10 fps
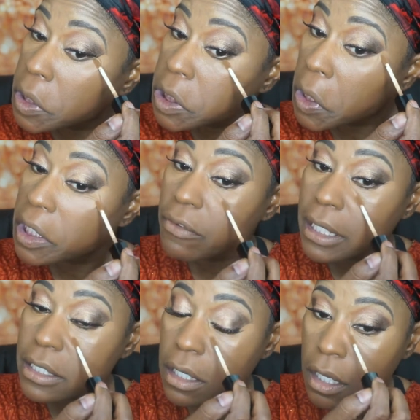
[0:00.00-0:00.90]
using
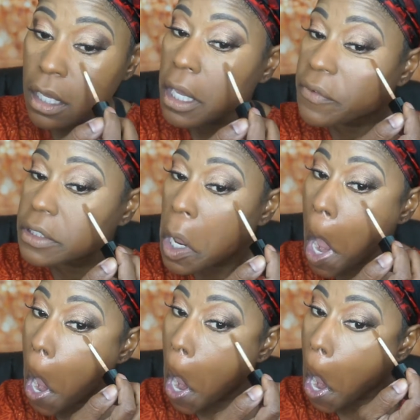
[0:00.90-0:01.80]
the Wet
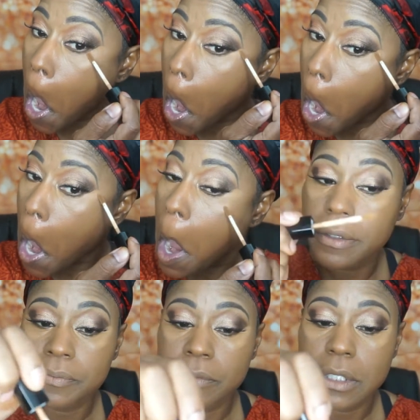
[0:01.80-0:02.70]
n Wild Photo
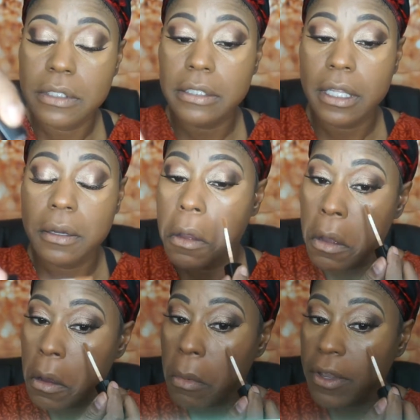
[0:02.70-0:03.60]
Focus
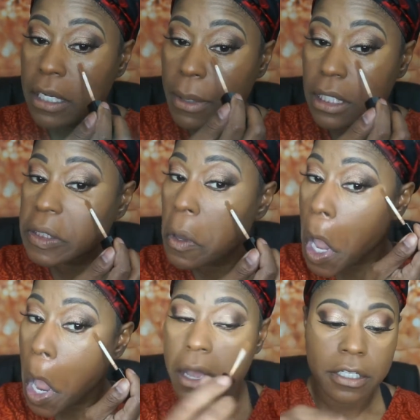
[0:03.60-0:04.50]
concealer, and it's giving me
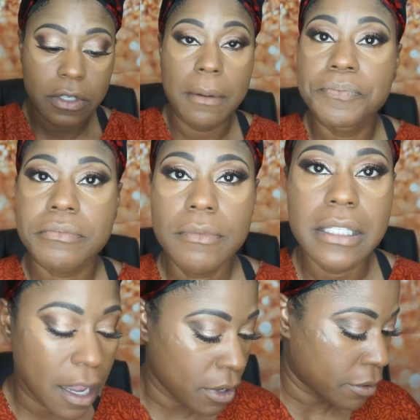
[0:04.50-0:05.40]
nice
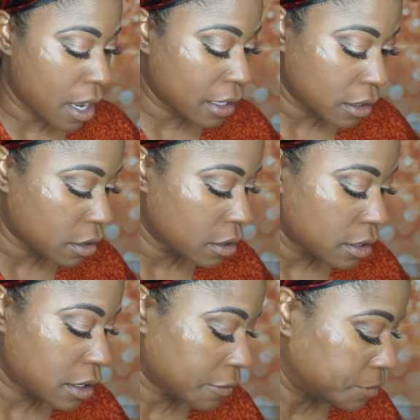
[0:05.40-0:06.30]

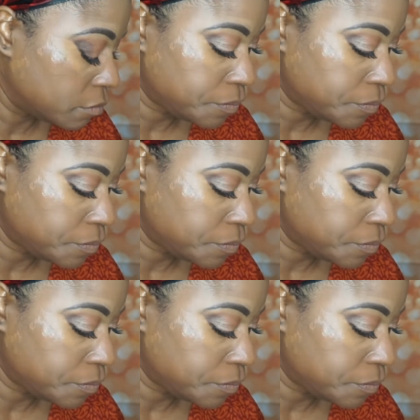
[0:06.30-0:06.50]
coverage.